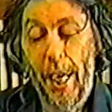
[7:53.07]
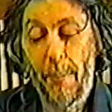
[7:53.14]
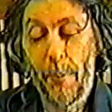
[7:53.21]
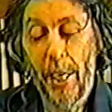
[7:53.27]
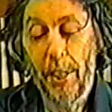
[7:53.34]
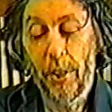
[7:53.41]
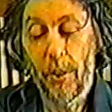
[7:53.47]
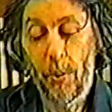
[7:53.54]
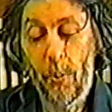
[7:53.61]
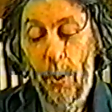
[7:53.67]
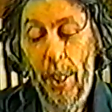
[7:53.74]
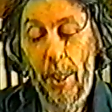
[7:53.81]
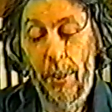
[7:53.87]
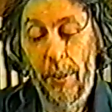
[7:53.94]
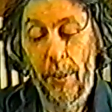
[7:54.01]

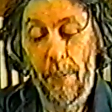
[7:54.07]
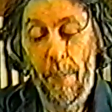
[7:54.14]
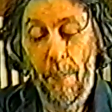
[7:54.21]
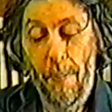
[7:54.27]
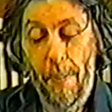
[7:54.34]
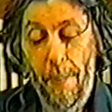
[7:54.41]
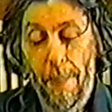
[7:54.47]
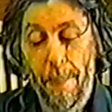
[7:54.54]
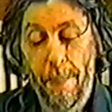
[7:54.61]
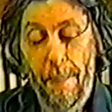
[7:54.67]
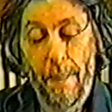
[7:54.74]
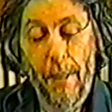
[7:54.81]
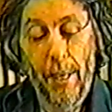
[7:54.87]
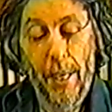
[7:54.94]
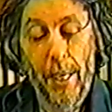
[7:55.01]
M-A-U-L,
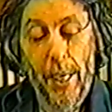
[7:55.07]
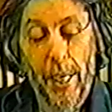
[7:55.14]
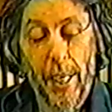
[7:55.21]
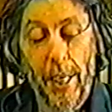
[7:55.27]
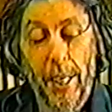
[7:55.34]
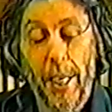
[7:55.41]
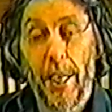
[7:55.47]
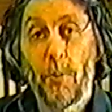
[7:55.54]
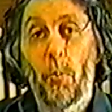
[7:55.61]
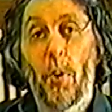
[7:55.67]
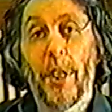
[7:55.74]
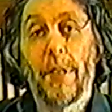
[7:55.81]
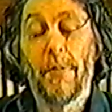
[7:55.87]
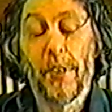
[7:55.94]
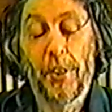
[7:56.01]

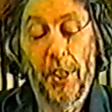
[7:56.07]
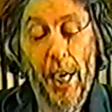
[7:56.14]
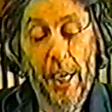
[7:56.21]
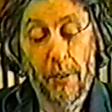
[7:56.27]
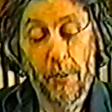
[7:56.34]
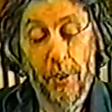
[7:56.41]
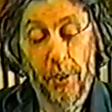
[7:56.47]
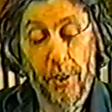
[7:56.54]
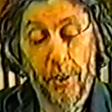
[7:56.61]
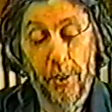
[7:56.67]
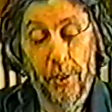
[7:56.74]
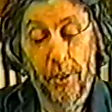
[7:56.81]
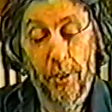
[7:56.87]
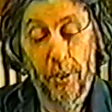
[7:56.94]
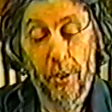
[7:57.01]
and one of his
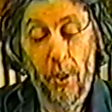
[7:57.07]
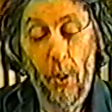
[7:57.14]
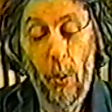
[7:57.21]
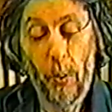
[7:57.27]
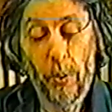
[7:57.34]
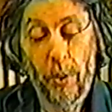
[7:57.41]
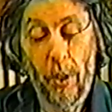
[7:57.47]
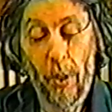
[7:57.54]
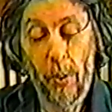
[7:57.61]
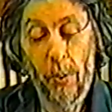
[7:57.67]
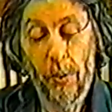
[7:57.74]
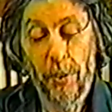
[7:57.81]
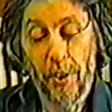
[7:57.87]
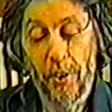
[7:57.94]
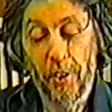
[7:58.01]
actresses, Old
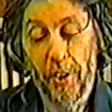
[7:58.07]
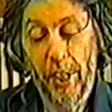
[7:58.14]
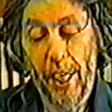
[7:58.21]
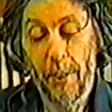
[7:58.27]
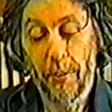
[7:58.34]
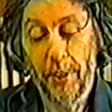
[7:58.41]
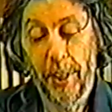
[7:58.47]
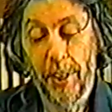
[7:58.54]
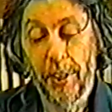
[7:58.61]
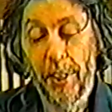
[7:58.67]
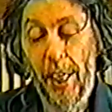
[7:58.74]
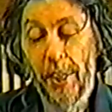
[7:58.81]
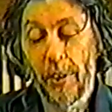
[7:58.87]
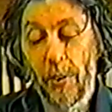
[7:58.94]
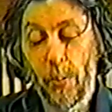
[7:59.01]
Gold, a stout,
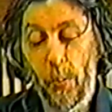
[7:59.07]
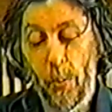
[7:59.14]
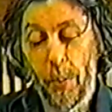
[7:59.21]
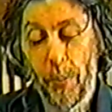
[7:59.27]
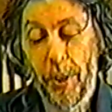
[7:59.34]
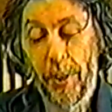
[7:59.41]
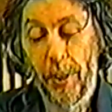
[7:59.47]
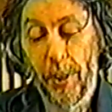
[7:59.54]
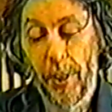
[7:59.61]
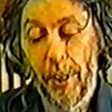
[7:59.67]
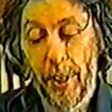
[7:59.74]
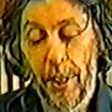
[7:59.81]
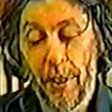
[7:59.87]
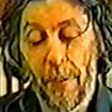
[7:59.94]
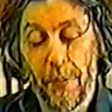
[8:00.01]
intense woman
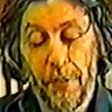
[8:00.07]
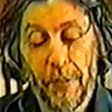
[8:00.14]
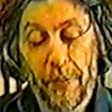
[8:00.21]
in her